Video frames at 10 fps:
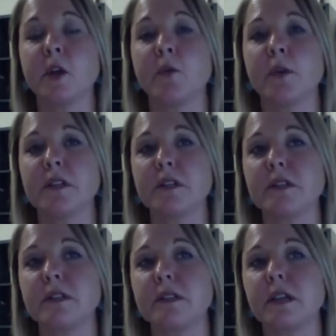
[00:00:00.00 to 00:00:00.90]
we
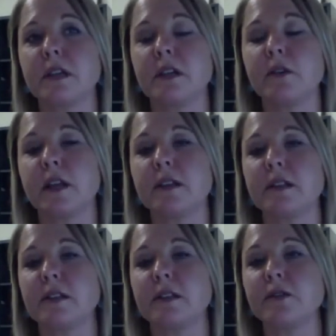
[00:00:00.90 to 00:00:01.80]
just, in
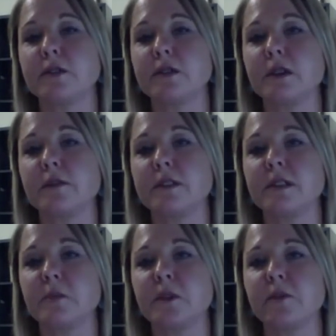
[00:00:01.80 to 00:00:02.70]
utilizing student
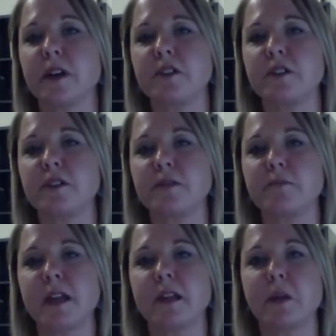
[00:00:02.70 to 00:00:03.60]
services professionals,
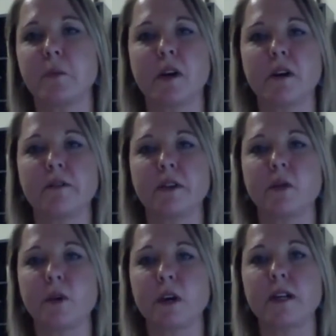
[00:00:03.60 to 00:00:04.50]
made it a part of their
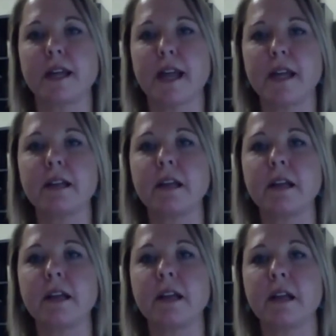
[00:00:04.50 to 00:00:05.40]
workday.
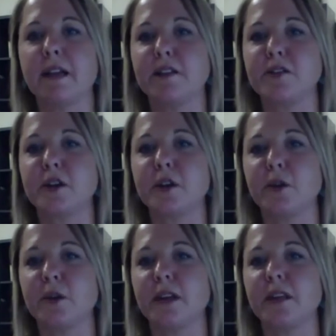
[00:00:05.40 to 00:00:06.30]
And
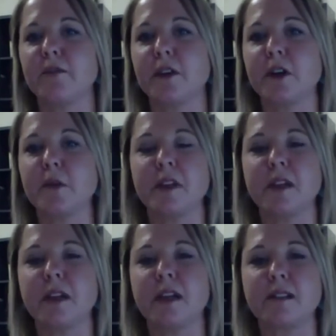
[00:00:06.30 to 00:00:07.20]
so in the very
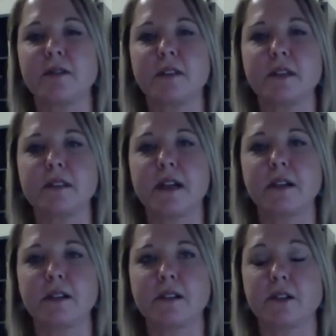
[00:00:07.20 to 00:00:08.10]
beginnings of this,
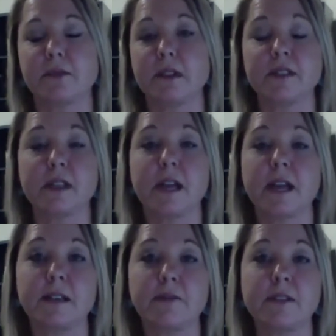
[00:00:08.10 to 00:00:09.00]
I served
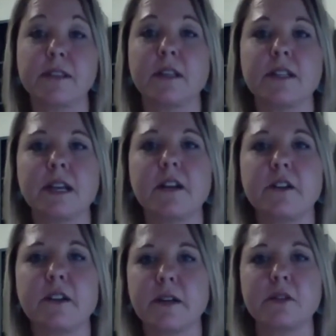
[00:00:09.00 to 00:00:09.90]
as a
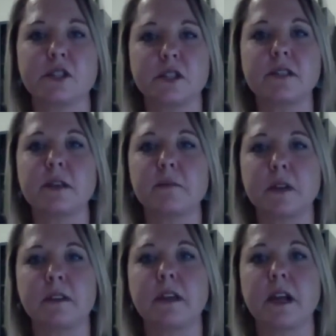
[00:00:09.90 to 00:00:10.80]
facilitator, and it was just
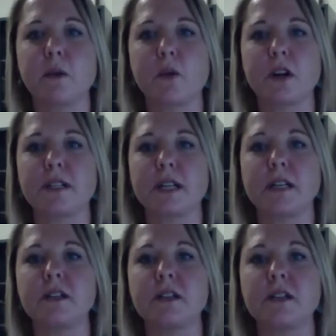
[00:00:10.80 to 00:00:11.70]
something that I worked
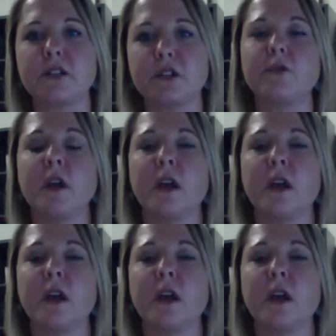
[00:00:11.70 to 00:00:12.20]
into